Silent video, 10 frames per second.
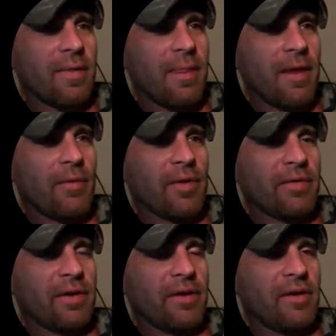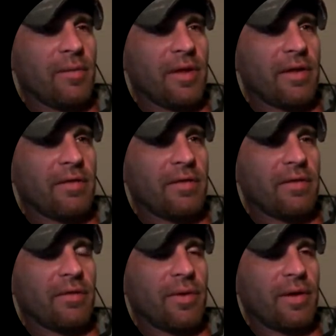And once it accumulates to
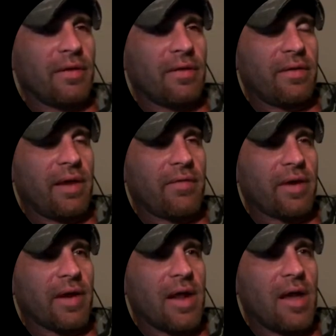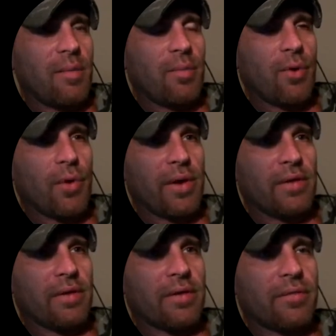
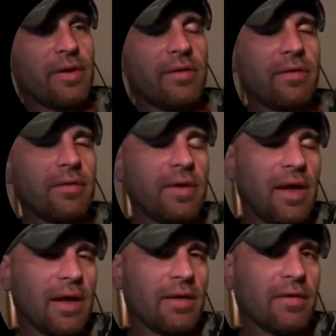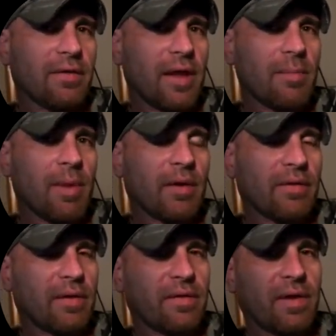27.32 days, that marks
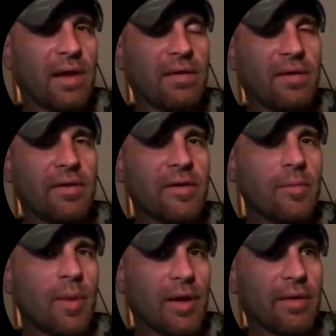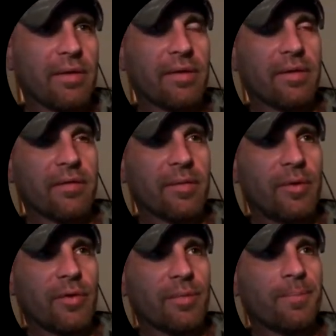the sidereal month of the
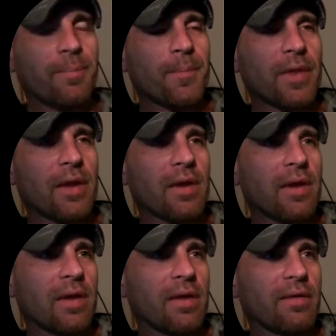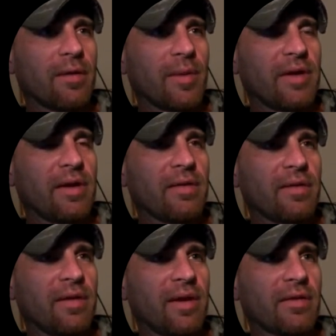moon. That's how many days
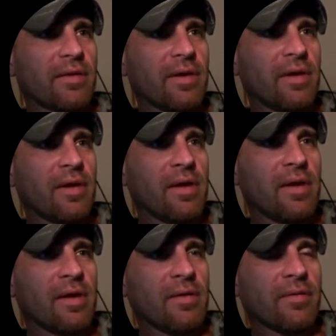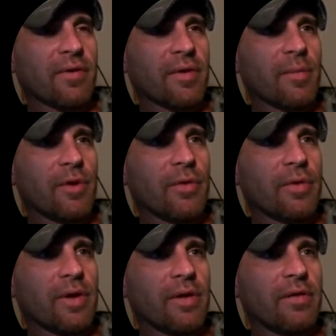it takes for the
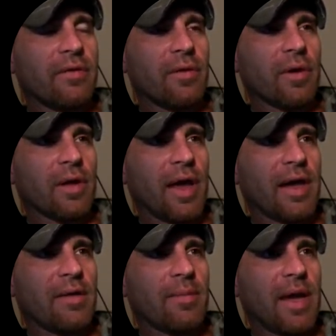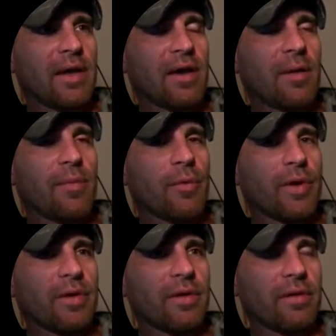moon to align back up
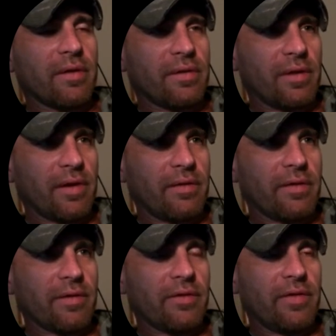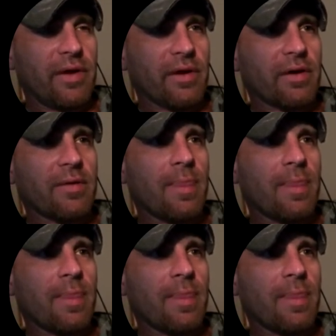with the celestial sphere.